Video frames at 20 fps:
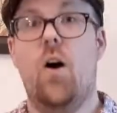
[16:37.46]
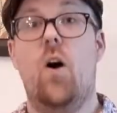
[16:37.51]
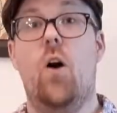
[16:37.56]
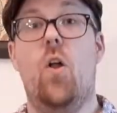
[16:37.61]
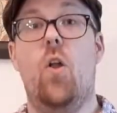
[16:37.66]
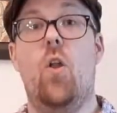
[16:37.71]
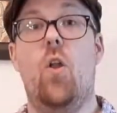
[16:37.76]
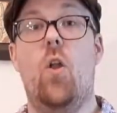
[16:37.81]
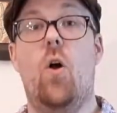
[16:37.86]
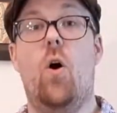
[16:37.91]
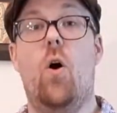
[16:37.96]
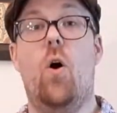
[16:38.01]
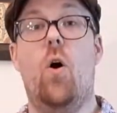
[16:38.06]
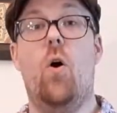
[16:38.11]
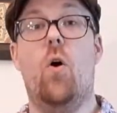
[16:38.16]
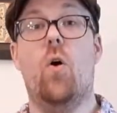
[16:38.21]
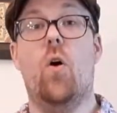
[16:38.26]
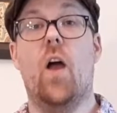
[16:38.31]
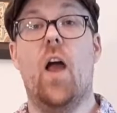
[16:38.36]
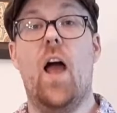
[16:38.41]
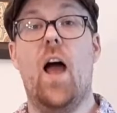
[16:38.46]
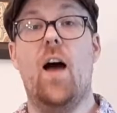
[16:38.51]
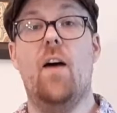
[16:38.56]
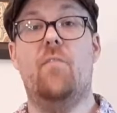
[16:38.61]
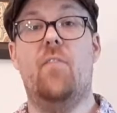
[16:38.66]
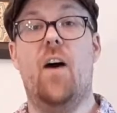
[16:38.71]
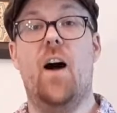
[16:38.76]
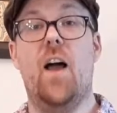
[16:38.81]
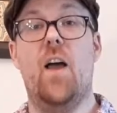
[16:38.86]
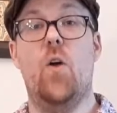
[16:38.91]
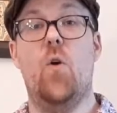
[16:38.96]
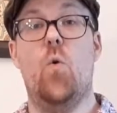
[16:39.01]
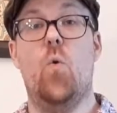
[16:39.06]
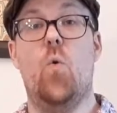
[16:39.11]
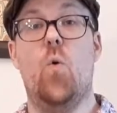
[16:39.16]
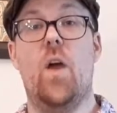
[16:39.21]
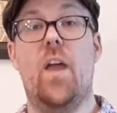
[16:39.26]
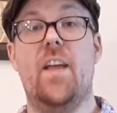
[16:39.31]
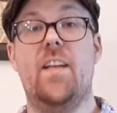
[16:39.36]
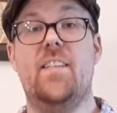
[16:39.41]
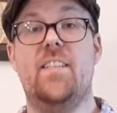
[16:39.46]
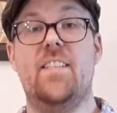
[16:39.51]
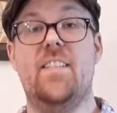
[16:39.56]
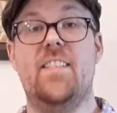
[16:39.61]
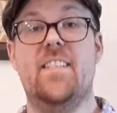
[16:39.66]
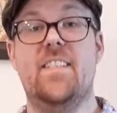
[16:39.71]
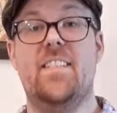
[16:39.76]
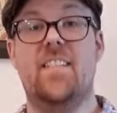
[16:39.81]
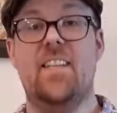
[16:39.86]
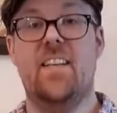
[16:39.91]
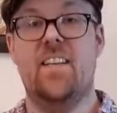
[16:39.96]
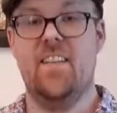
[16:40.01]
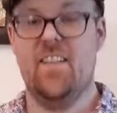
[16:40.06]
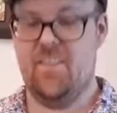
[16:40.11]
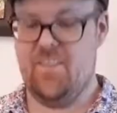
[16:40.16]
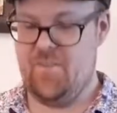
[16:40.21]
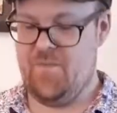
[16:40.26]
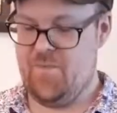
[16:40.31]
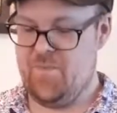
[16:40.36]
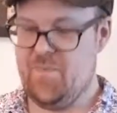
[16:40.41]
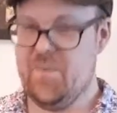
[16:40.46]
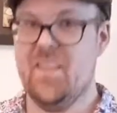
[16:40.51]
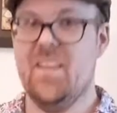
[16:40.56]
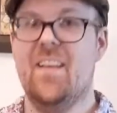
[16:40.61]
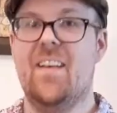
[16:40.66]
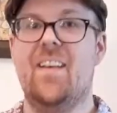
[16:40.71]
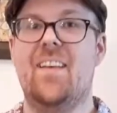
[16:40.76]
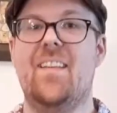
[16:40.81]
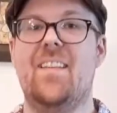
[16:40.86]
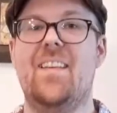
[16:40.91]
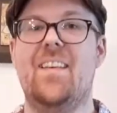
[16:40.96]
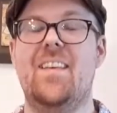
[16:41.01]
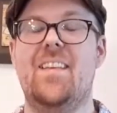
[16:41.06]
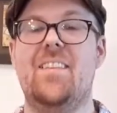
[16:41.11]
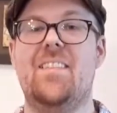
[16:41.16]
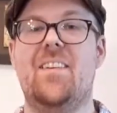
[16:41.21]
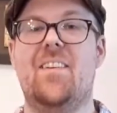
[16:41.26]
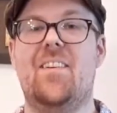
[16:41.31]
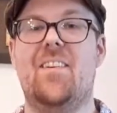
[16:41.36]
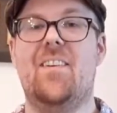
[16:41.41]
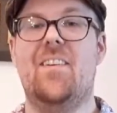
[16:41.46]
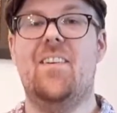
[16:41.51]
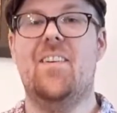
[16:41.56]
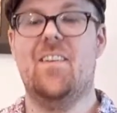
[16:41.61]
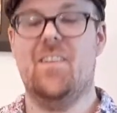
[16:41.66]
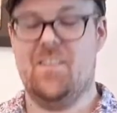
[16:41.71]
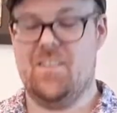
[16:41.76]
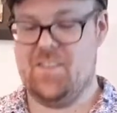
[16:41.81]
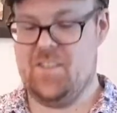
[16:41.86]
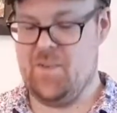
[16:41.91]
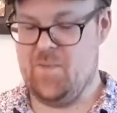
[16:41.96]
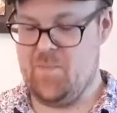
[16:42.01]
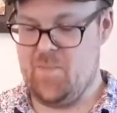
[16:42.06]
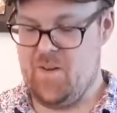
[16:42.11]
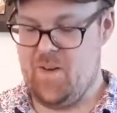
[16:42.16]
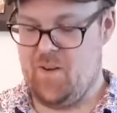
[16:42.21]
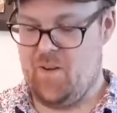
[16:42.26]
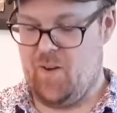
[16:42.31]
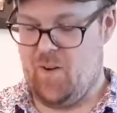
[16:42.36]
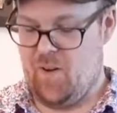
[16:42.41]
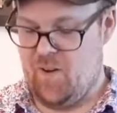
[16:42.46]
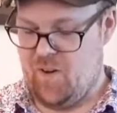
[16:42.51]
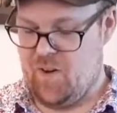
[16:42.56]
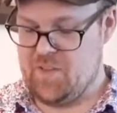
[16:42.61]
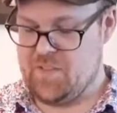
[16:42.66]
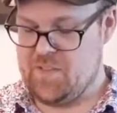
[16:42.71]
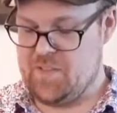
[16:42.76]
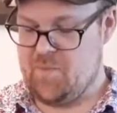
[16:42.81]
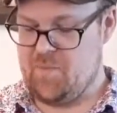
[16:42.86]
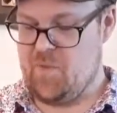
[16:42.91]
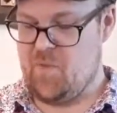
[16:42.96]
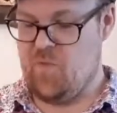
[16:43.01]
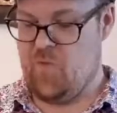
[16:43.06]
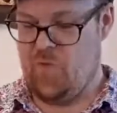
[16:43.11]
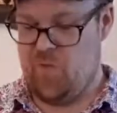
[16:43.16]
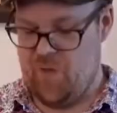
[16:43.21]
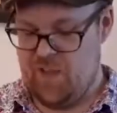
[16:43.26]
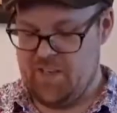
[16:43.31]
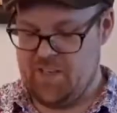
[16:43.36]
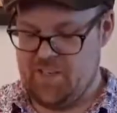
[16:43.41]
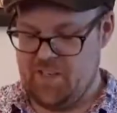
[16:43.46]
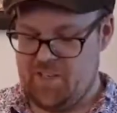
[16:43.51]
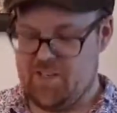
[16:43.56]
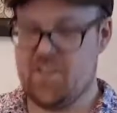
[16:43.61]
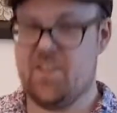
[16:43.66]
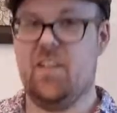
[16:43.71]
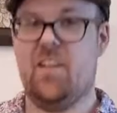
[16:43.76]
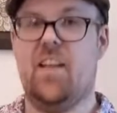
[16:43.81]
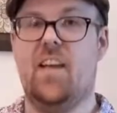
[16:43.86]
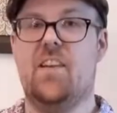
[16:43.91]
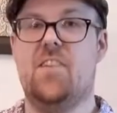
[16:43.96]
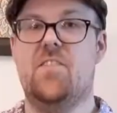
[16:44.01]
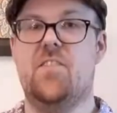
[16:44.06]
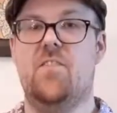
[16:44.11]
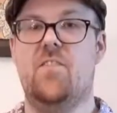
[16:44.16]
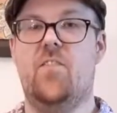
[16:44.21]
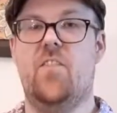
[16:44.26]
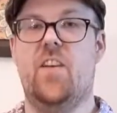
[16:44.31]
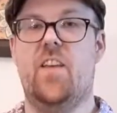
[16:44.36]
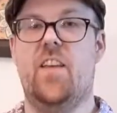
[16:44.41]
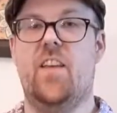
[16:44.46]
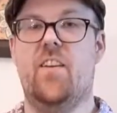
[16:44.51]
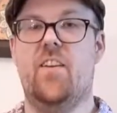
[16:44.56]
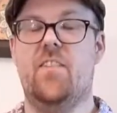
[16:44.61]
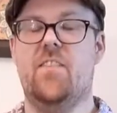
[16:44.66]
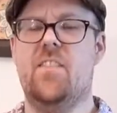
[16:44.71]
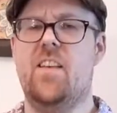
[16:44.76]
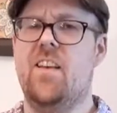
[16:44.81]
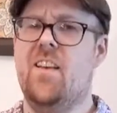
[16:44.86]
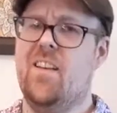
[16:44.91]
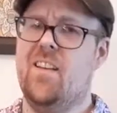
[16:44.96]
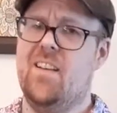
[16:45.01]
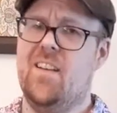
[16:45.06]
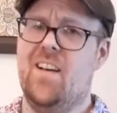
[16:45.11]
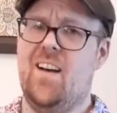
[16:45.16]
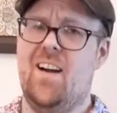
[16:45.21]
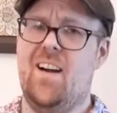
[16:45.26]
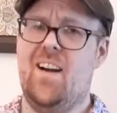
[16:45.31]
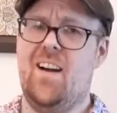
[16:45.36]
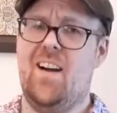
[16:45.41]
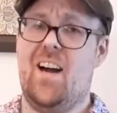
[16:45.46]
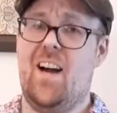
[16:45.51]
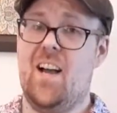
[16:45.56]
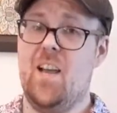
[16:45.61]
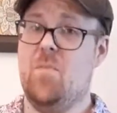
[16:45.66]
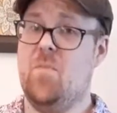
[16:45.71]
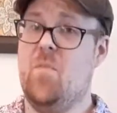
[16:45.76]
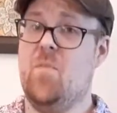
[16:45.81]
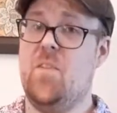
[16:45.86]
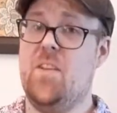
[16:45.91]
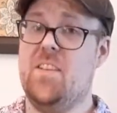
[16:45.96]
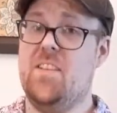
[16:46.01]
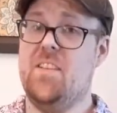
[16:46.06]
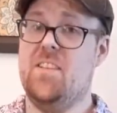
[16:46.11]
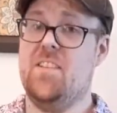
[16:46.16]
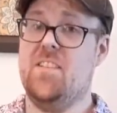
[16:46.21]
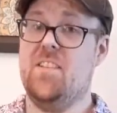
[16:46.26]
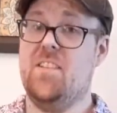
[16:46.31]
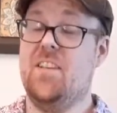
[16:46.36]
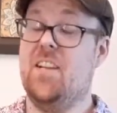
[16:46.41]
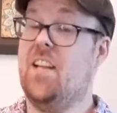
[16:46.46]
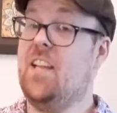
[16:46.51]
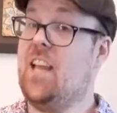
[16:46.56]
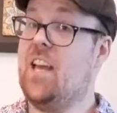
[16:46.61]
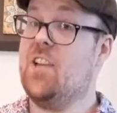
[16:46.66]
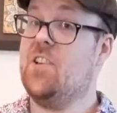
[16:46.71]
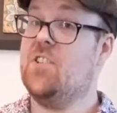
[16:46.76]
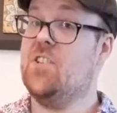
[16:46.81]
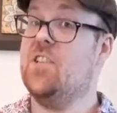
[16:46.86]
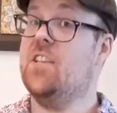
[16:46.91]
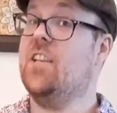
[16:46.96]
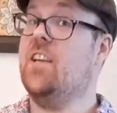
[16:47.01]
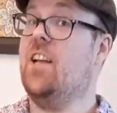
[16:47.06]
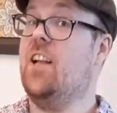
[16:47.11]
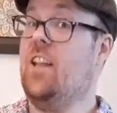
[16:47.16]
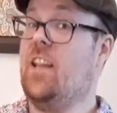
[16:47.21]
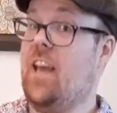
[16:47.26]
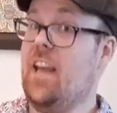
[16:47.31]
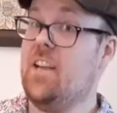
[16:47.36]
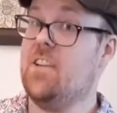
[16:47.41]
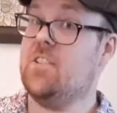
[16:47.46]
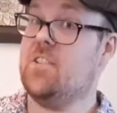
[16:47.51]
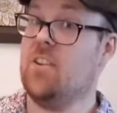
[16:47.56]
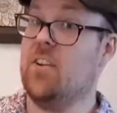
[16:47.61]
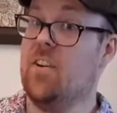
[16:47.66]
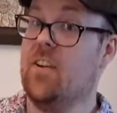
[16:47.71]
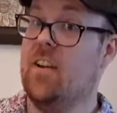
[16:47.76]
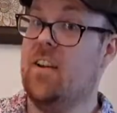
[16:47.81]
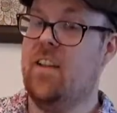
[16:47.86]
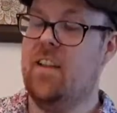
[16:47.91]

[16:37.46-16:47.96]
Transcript: Long have I waited. These are some awesome vintage collection figures. I'm a vintage collection collector,